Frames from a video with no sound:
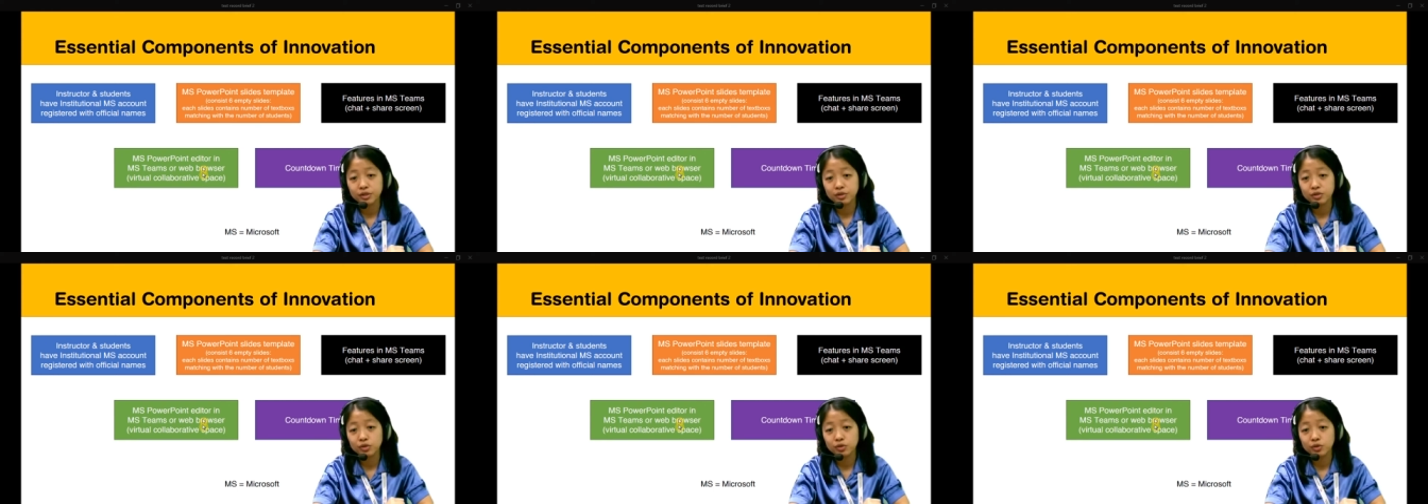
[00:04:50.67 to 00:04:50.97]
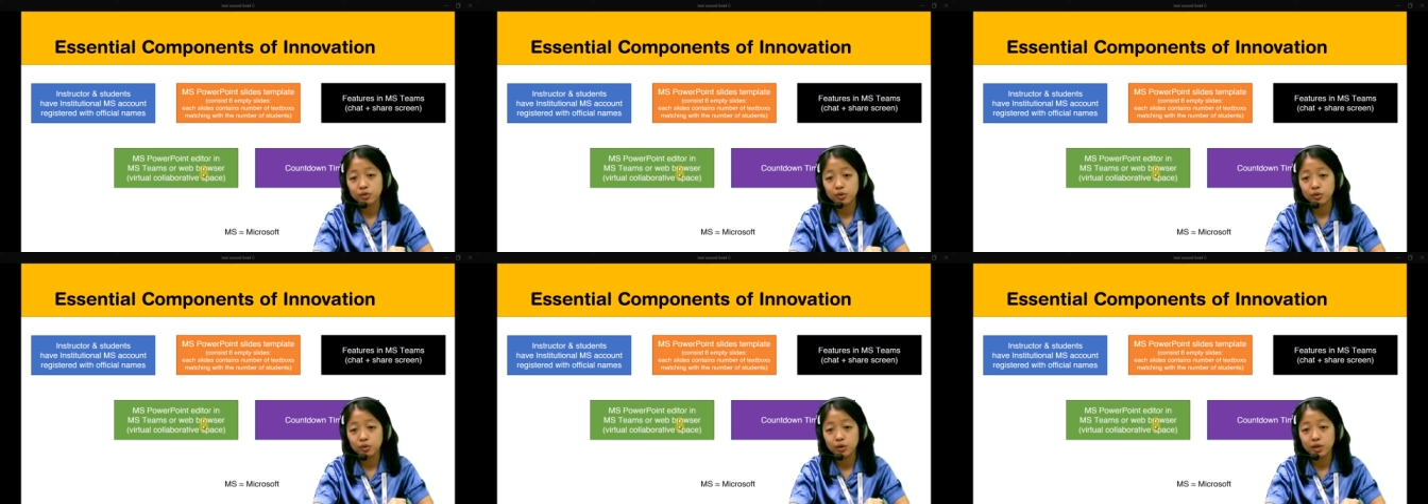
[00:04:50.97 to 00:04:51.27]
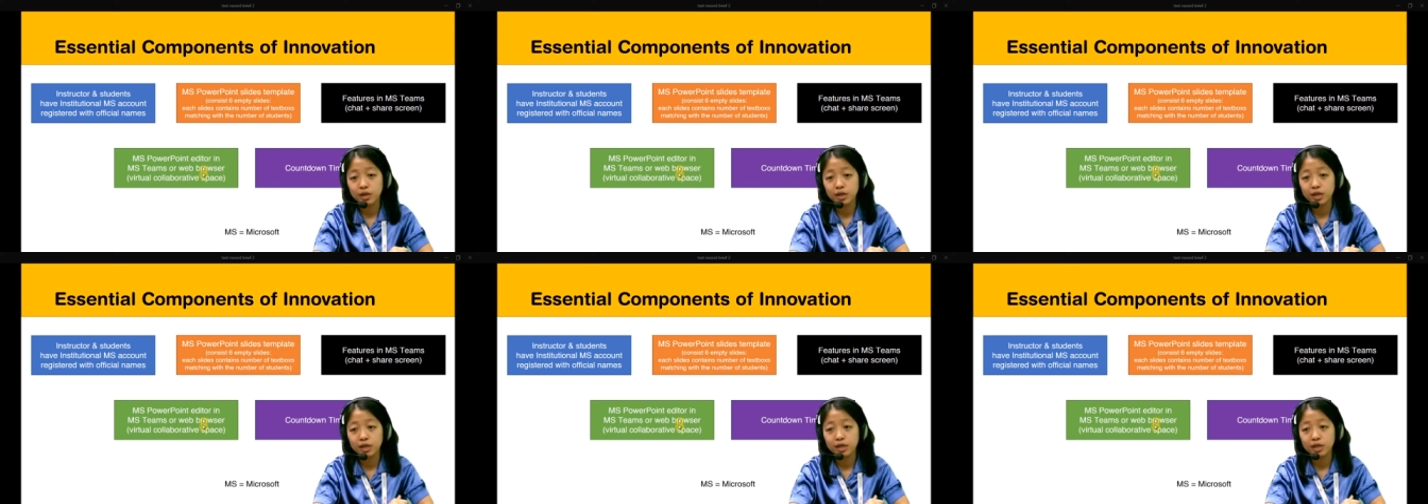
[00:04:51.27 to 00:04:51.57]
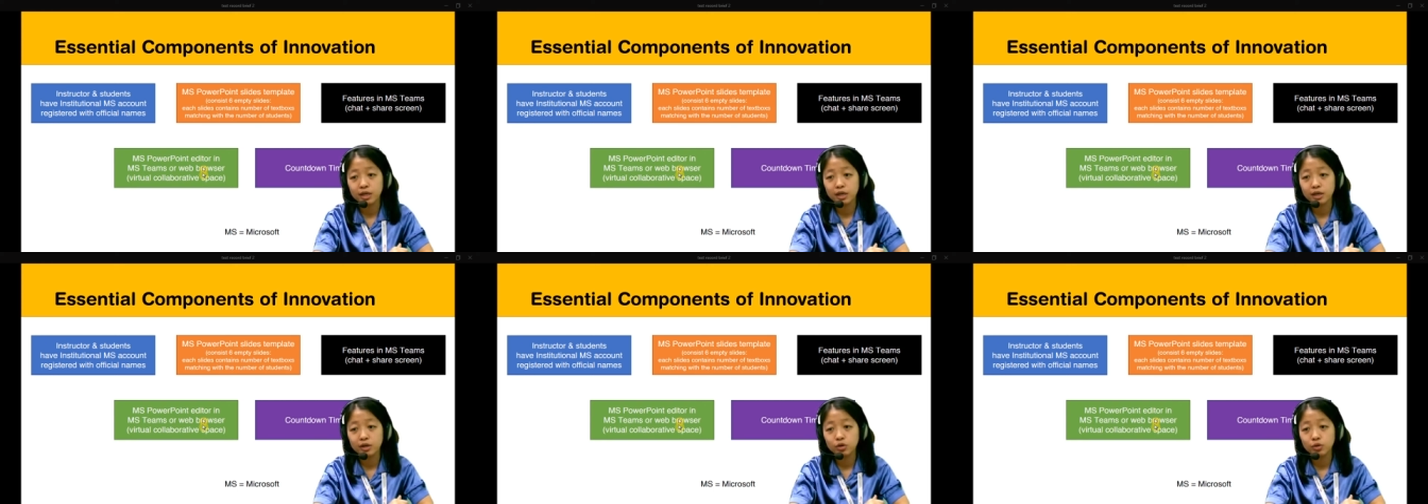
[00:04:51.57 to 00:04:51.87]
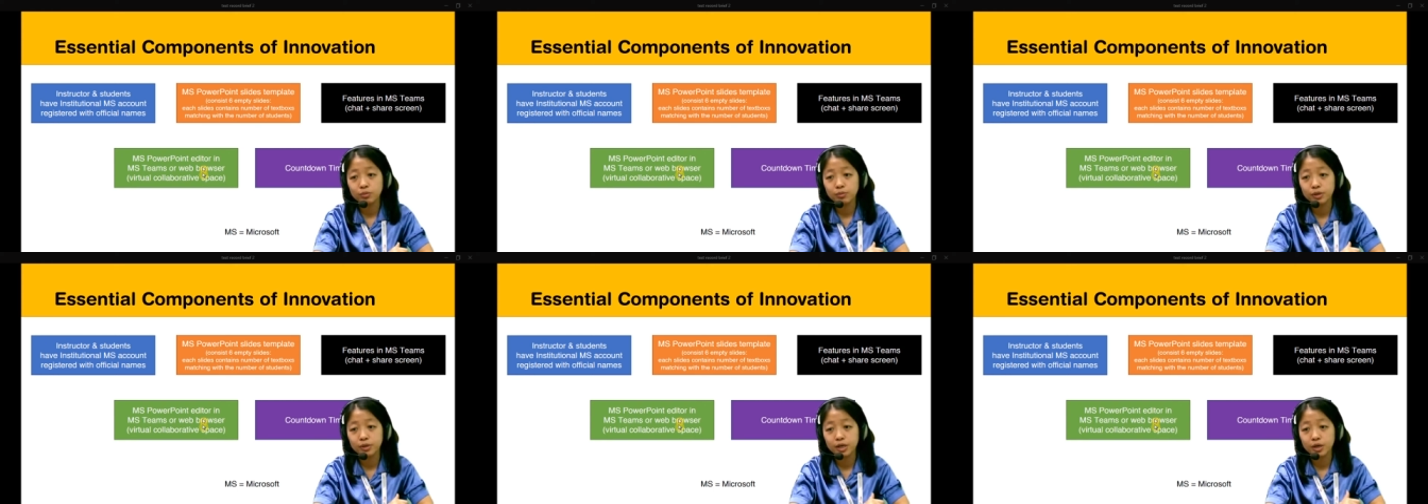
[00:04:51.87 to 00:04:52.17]
So it could
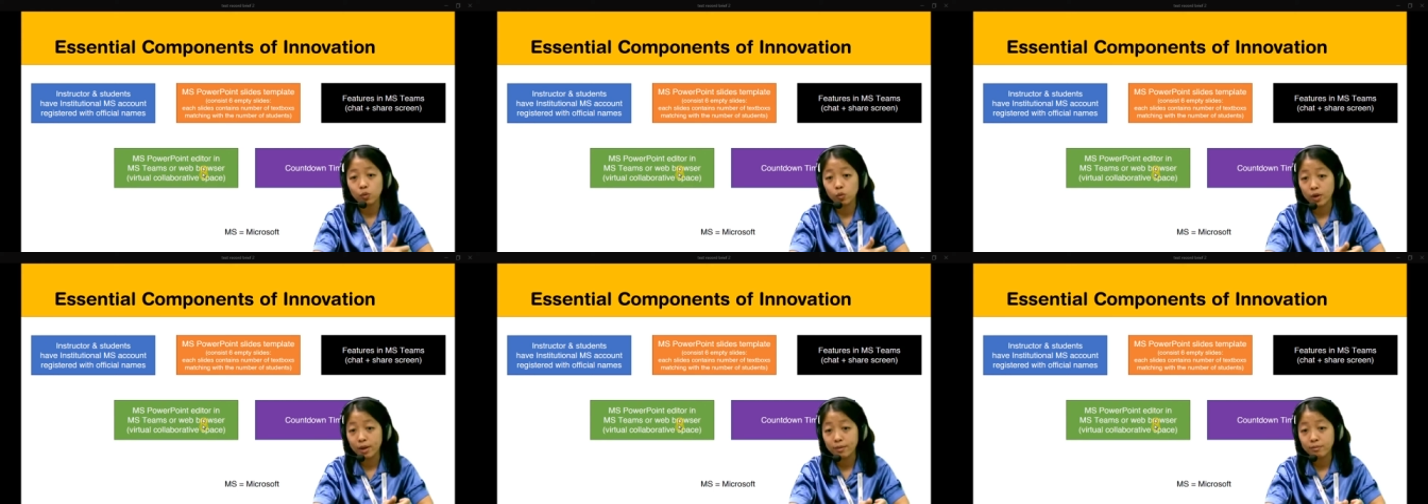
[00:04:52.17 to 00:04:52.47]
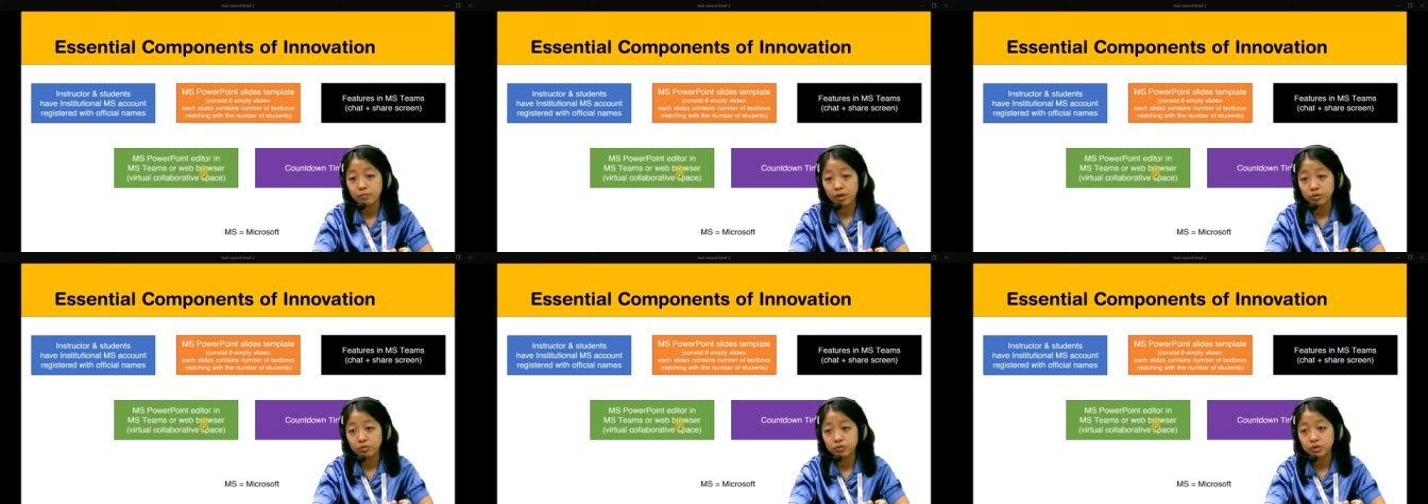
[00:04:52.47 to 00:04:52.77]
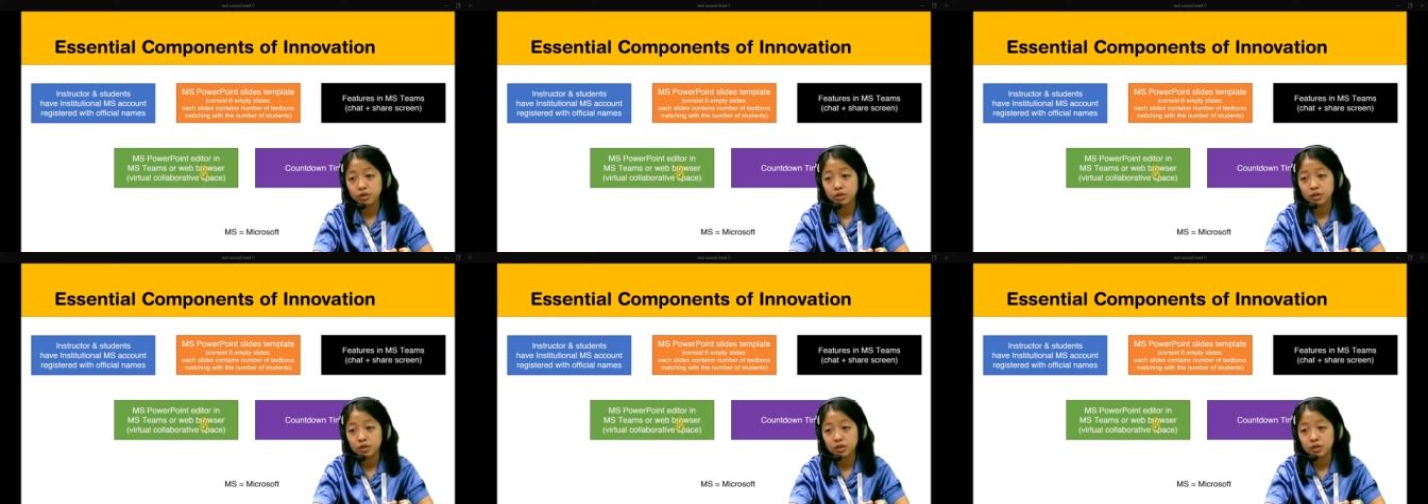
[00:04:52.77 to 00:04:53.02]
be a web browser,